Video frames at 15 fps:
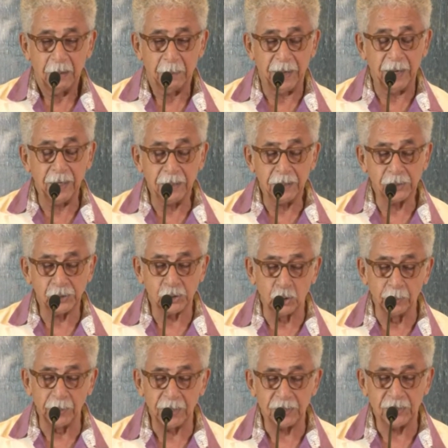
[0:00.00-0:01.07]
Pioneer
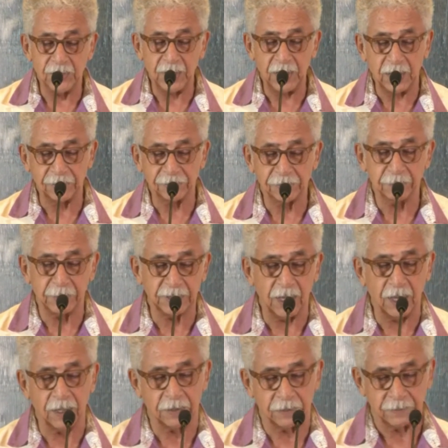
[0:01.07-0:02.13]
showman J.F.
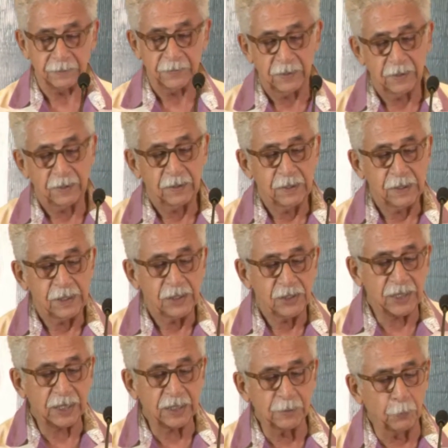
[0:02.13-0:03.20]
Madan
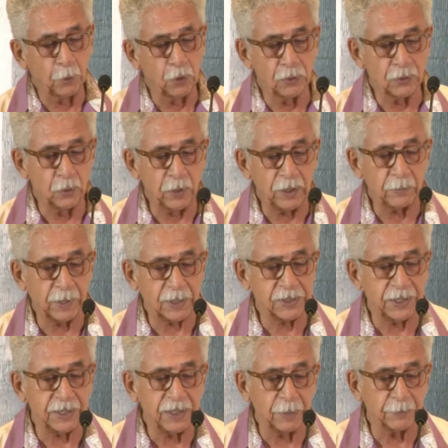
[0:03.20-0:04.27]
set the ball rolling by
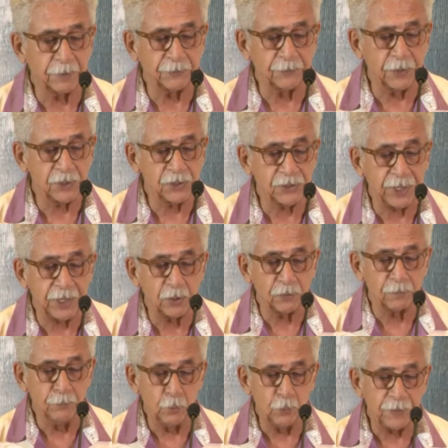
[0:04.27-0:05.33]
setting up the first chain
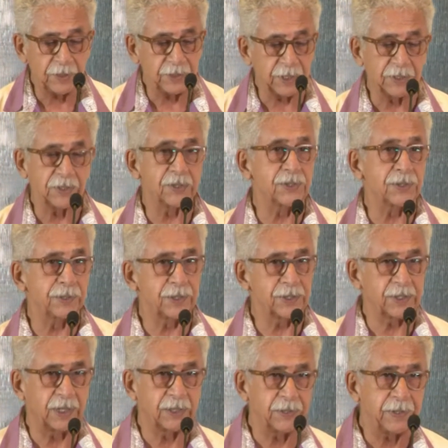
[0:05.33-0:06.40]
of movie theatres in this
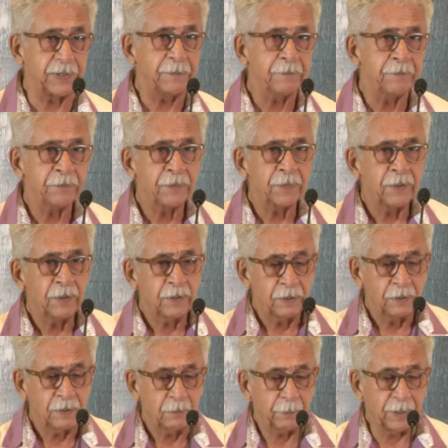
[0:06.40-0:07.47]
country.
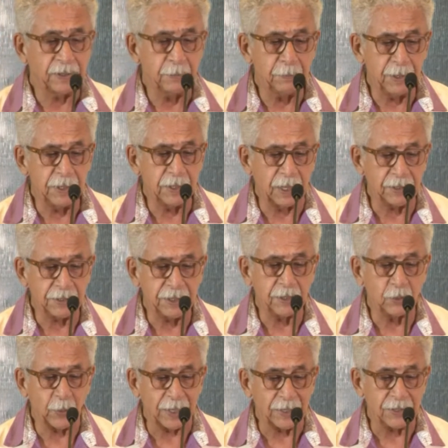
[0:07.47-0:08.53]
By the
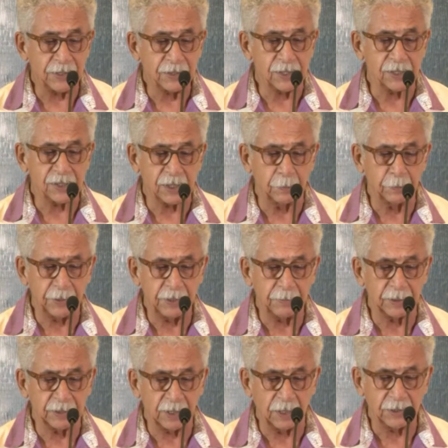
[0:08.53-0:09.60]
mid-1920s, his company
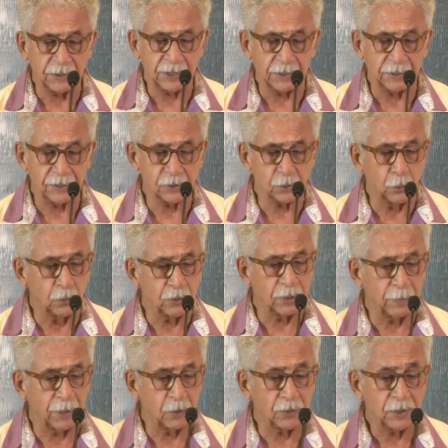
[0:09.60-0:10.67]
Madan Theatres owned
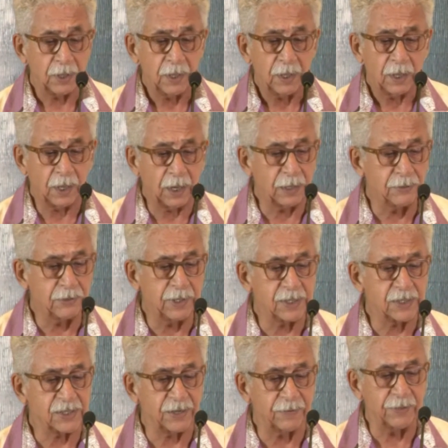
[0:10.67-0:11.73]
about
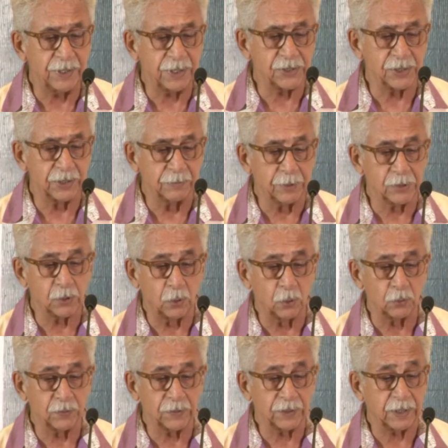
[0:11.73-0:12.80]
170 cinemas all
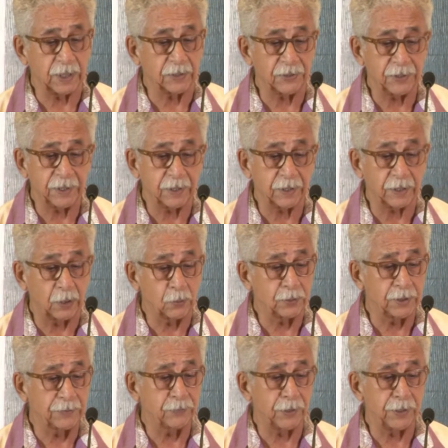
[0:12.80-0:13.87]
over the country and
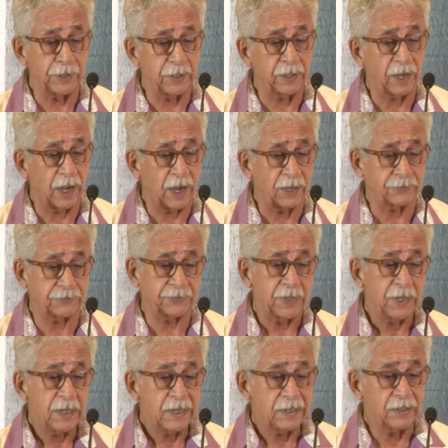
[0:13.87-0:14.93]
accounted for nearly half
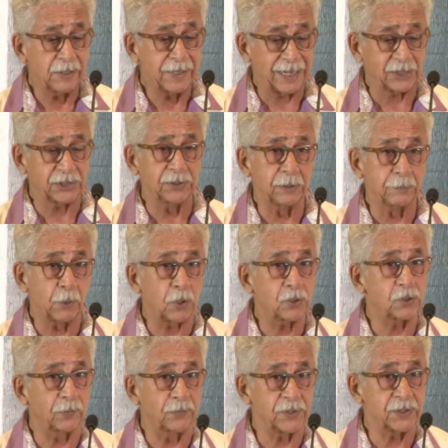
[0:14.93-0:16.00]
the national
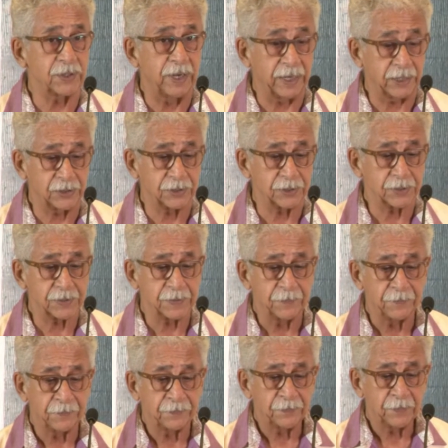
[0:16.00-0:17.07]
box office collections.
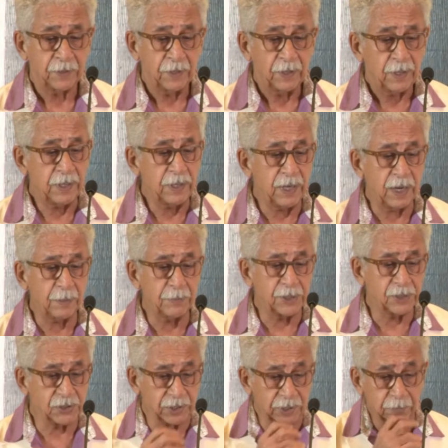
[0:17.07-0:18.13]
He named
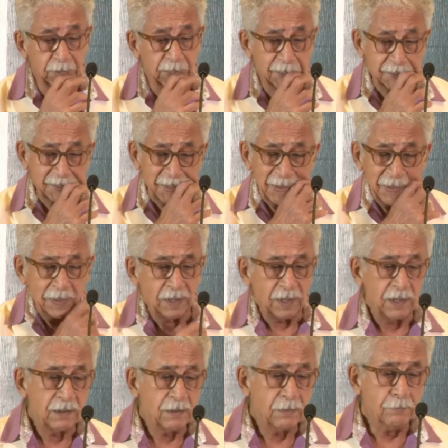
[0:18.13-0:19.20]
his cinemas
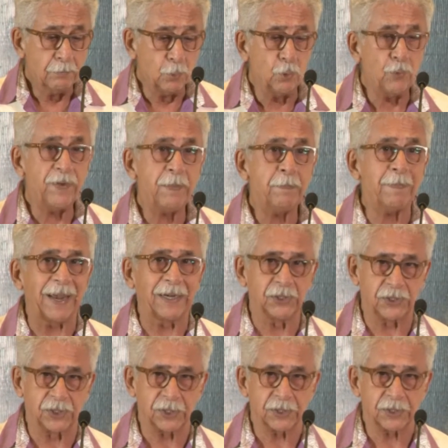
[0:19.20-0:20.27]
movie
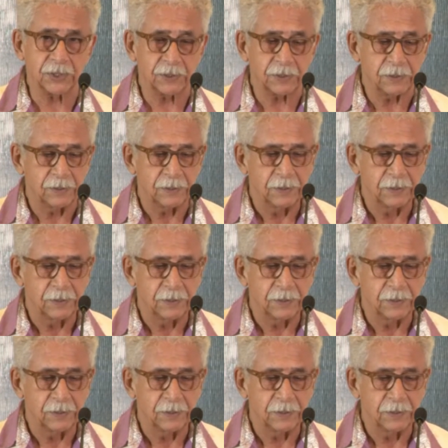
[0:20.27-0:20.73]
palaces.